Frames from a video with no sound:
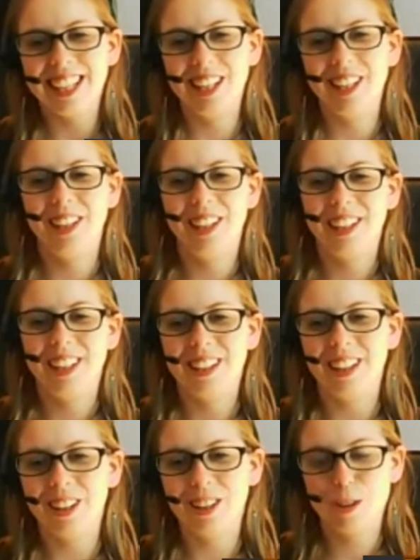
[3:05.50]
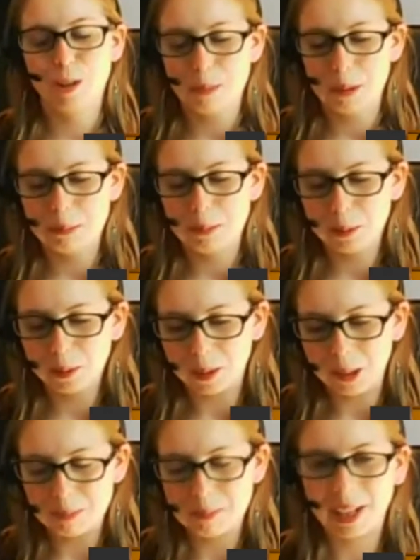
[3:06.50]
And then the other two people
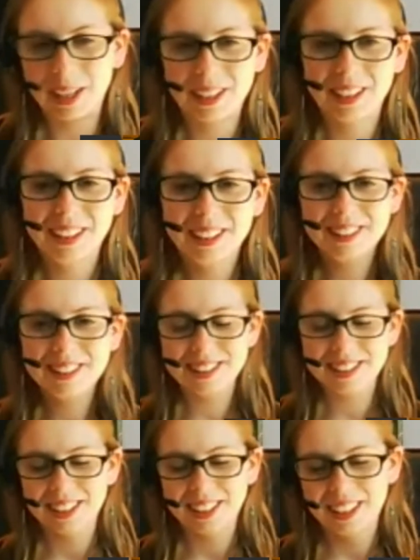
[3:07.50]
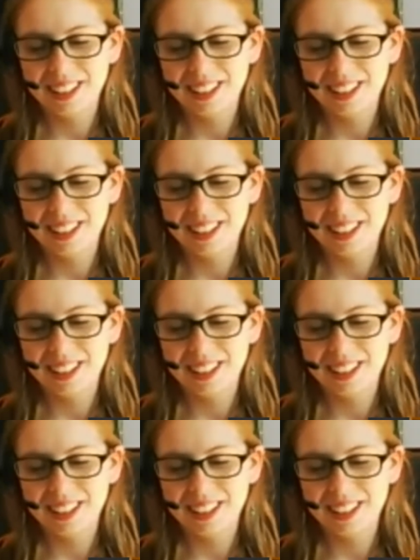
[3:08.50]
are Americans.